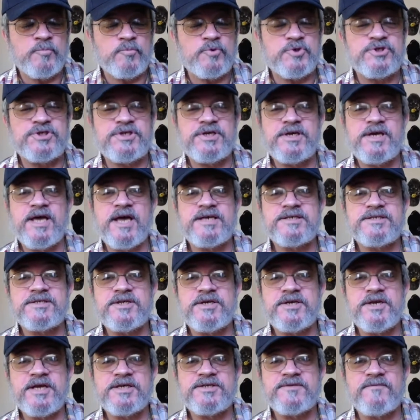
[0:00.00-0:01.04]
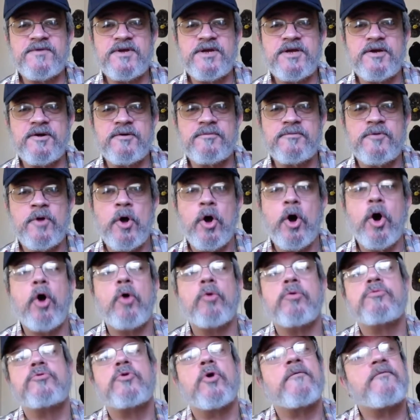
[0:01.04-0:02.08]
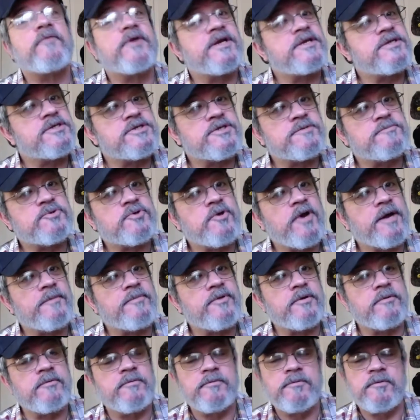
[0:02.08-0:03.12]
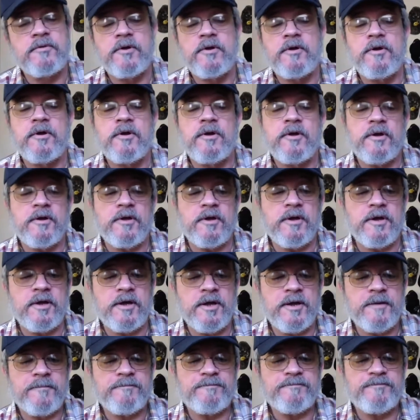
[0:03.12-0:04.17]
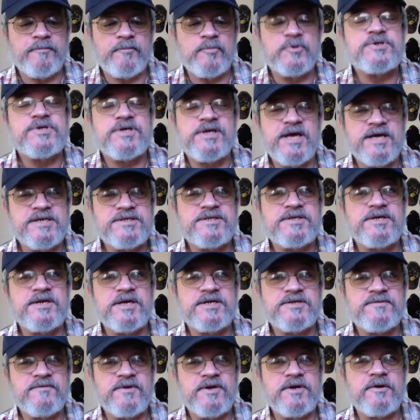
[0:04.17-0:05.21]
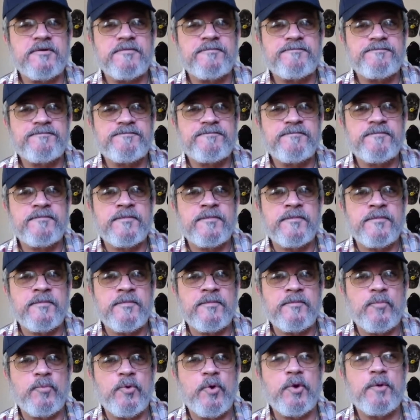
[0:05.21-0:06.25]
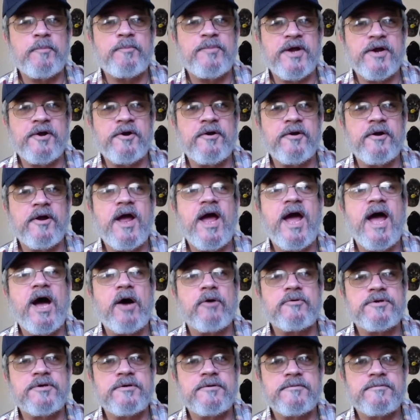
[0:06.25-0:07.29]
see you guys in the next video. Oh, don't forget to subscribe too. We'll see you guys in the next video. Rollin picker out.